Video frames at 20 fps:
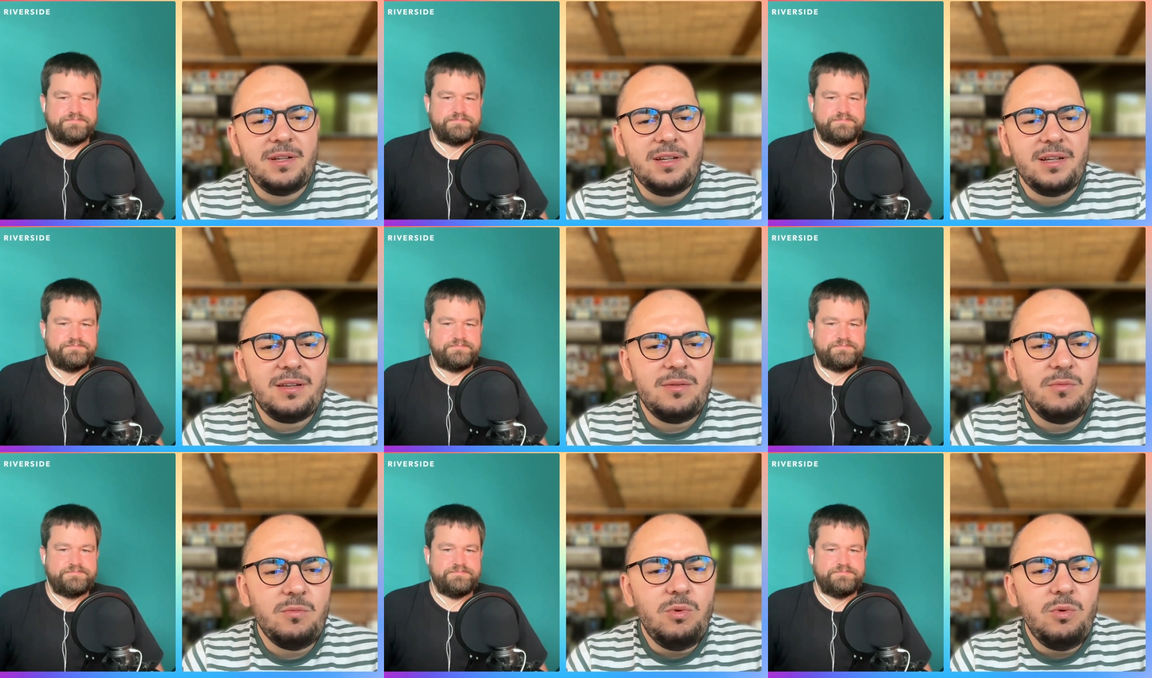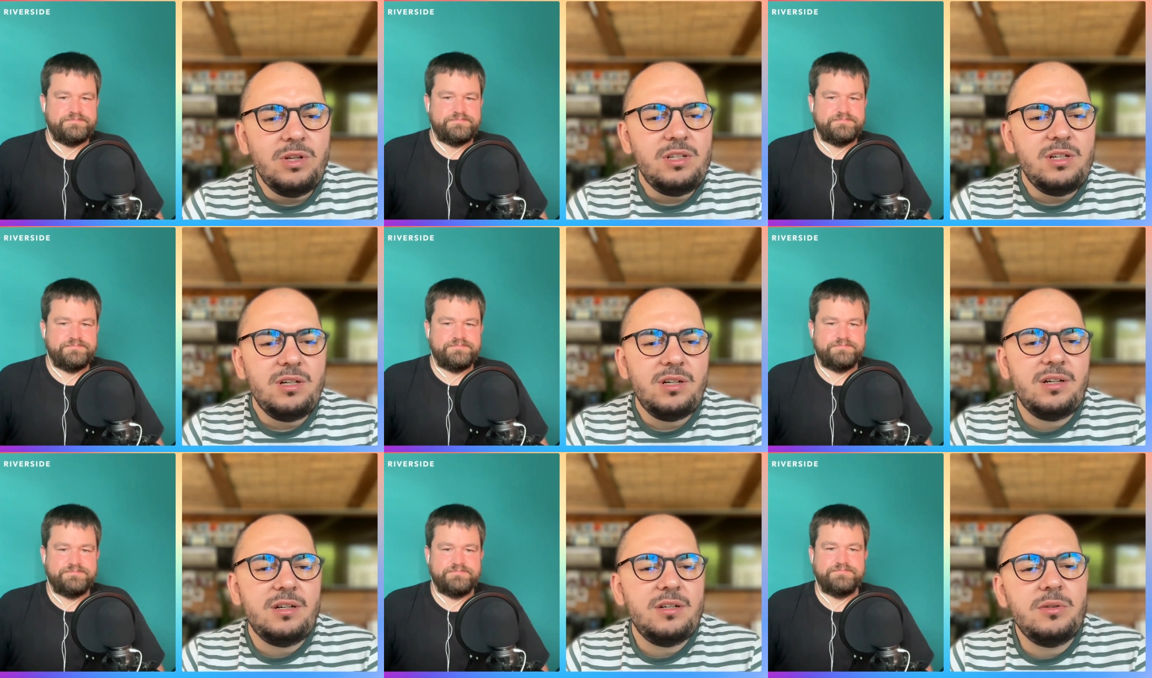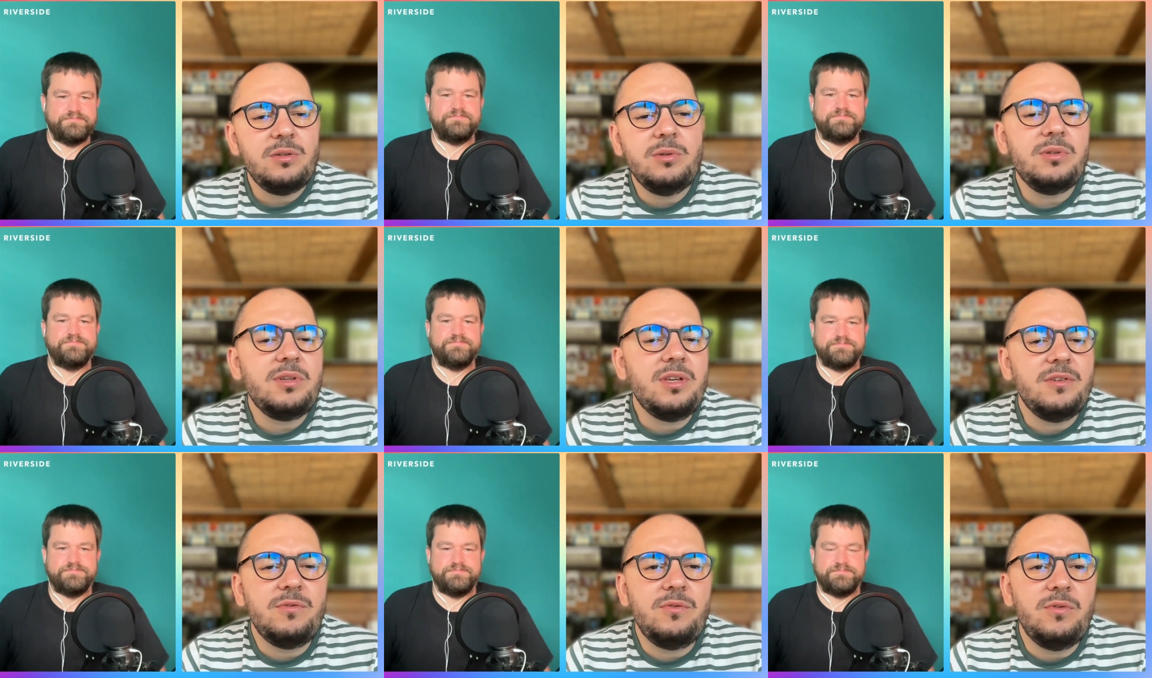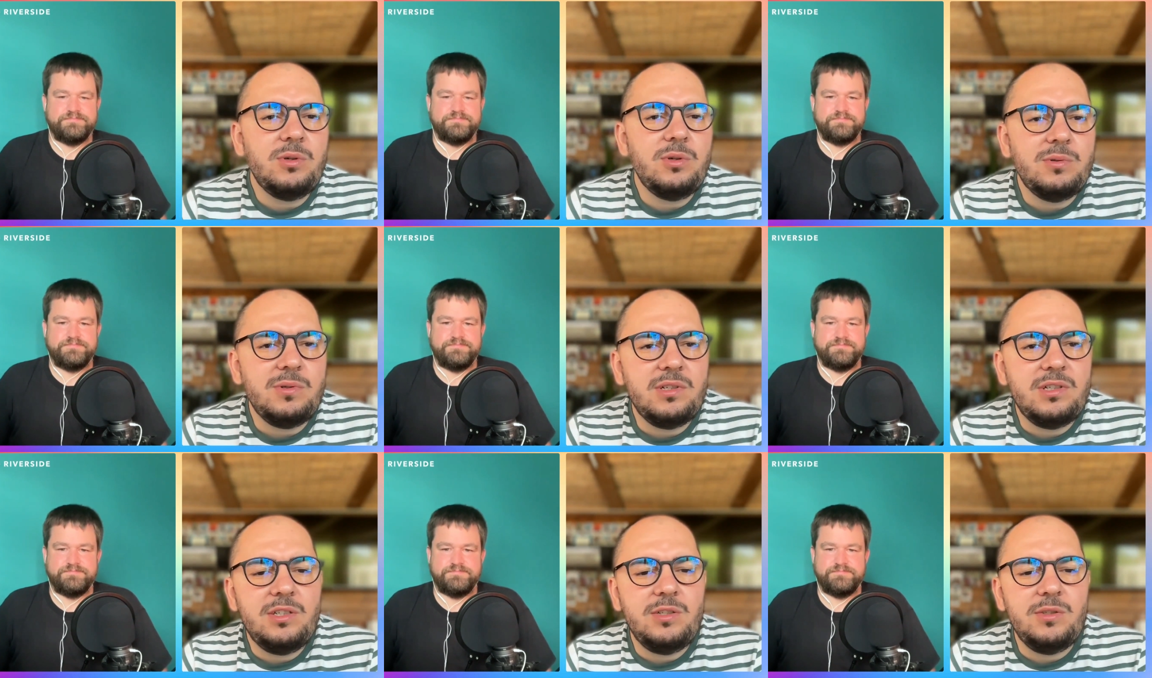Speaker 1: like, what are you looking
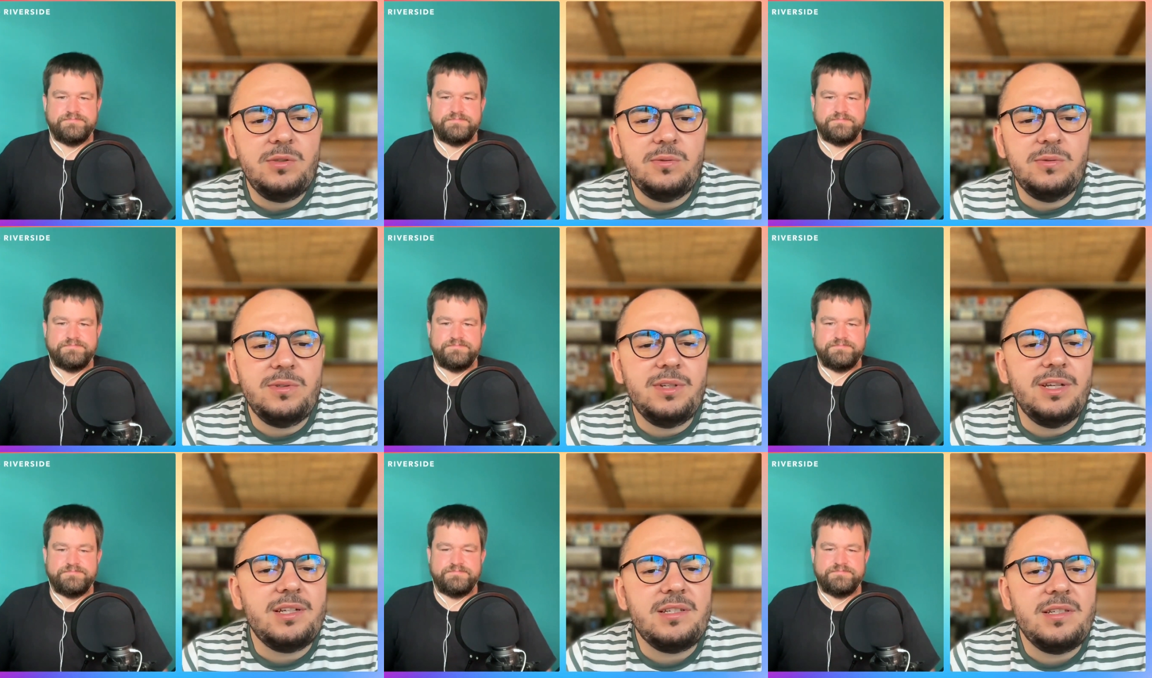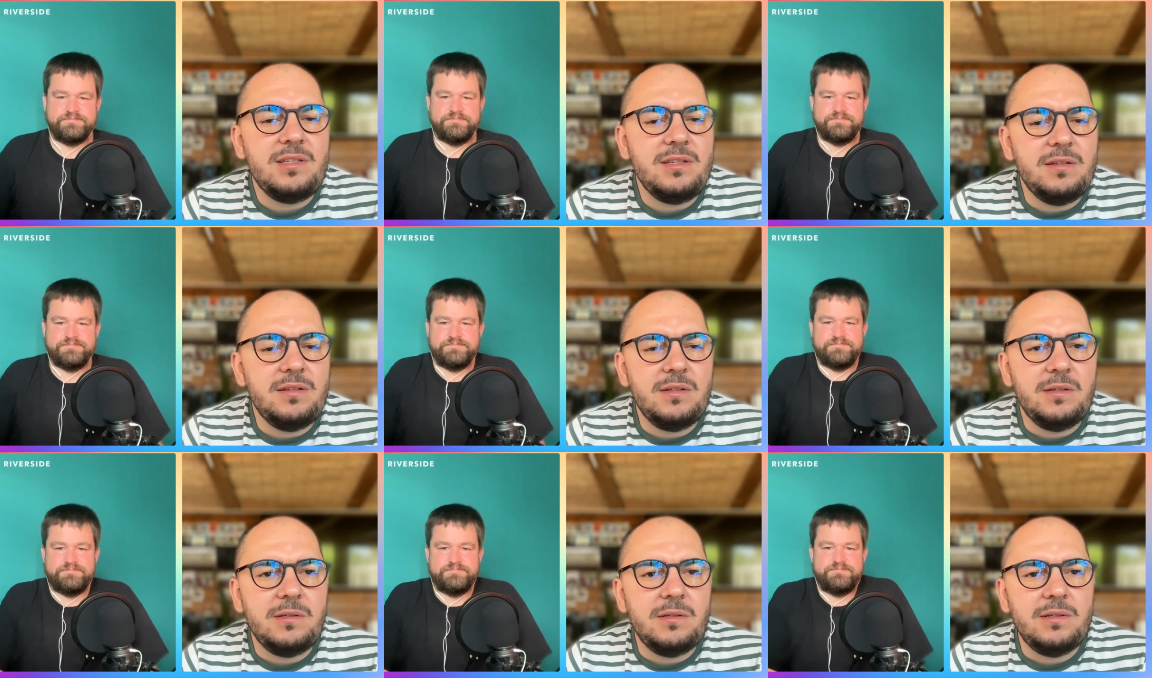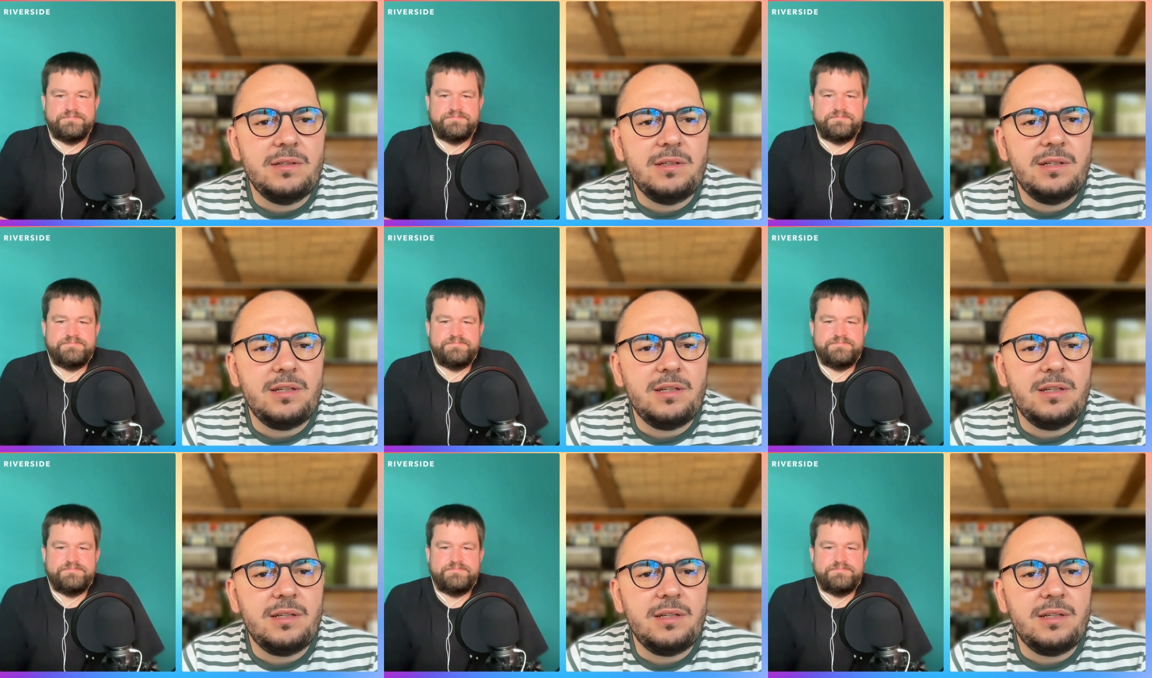forward to next year?